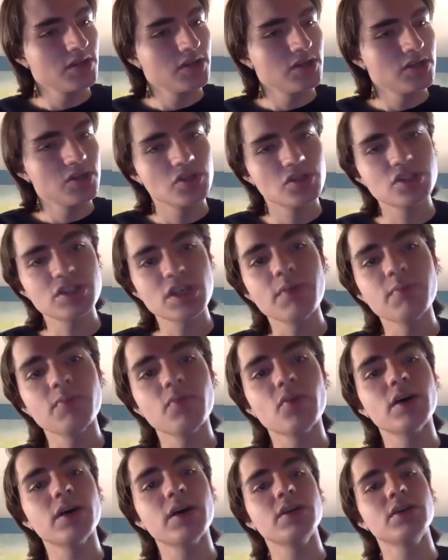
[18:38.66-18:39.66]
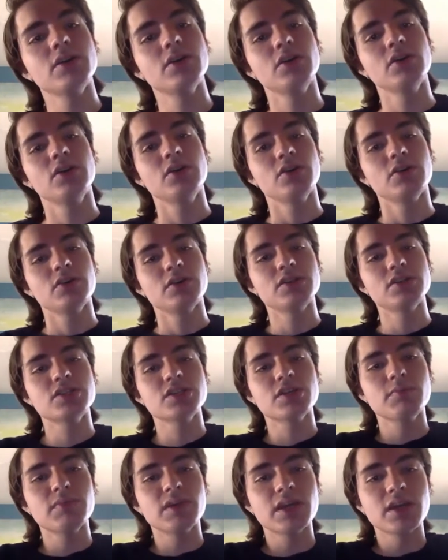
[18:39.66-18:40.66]
someone is
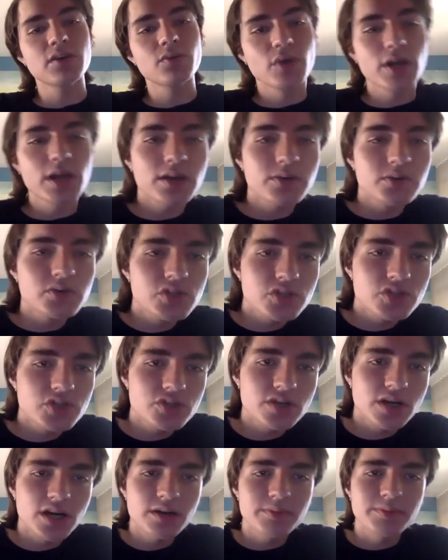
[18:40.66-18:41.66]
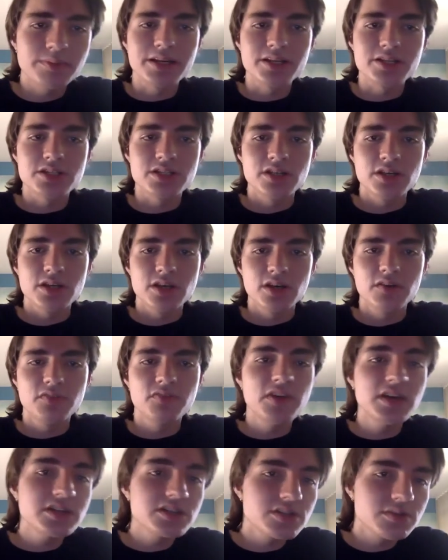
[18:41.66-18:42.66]
committing what I would describe as a
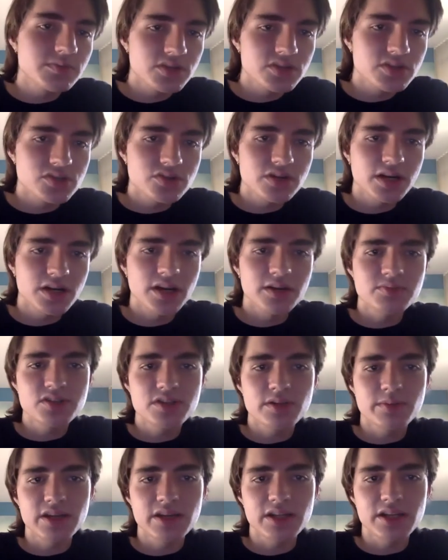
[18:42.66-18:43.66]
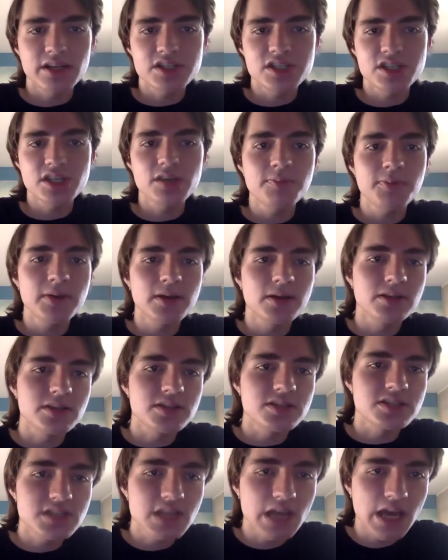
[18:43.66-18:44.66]
victimless crime, something like sleeping on the
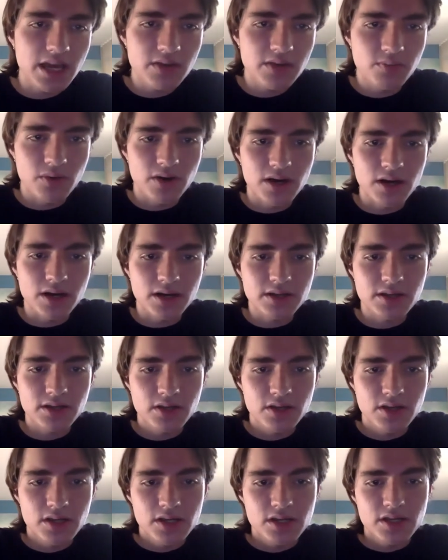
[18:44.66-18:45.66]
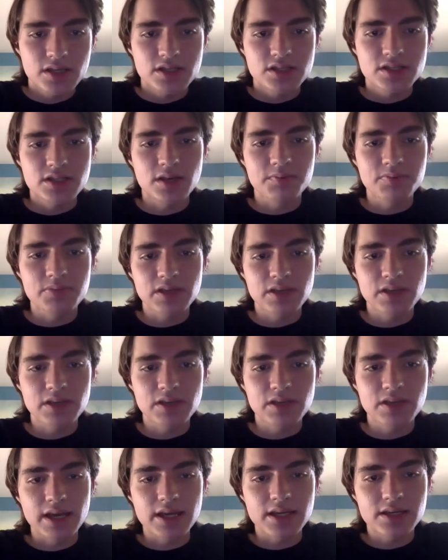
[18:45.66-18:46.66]
sidewalk, something
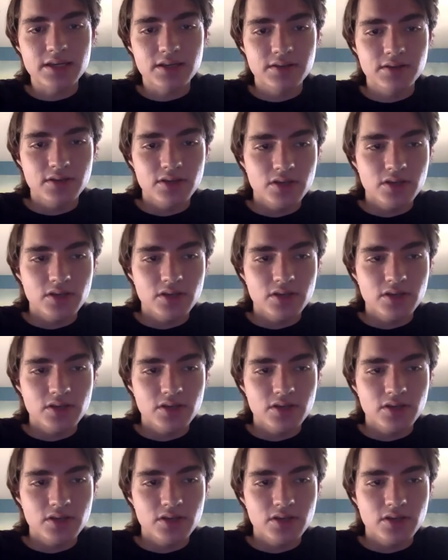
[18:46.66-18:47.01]
like,